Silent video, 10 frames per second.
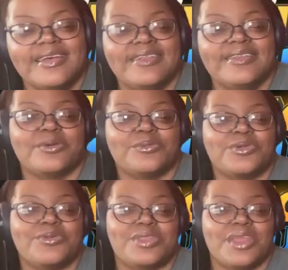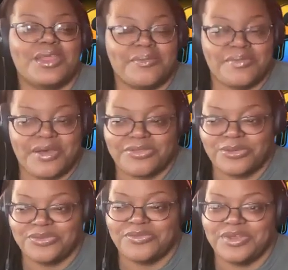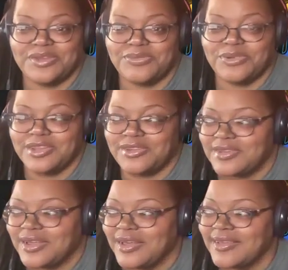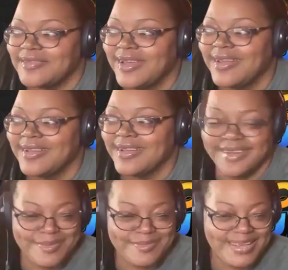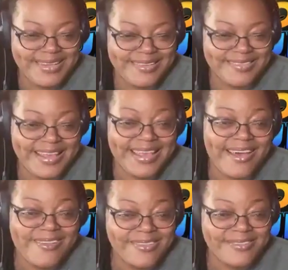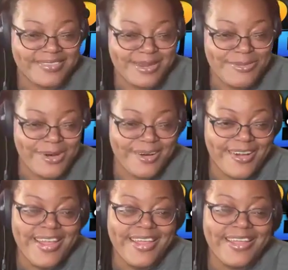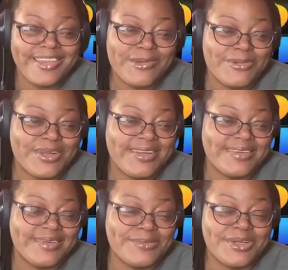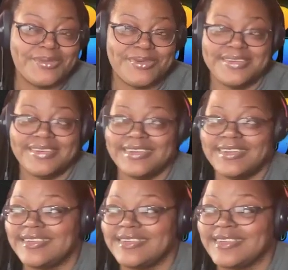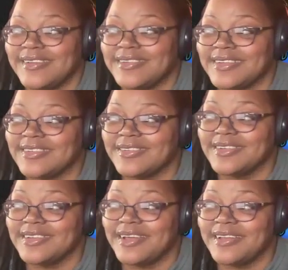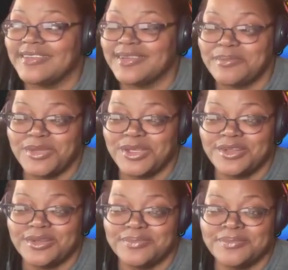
So when you think about those events, what does that make you think, how close they were? And then when they did win, it wasn't against the Celtics, so it didn't have the same meaning.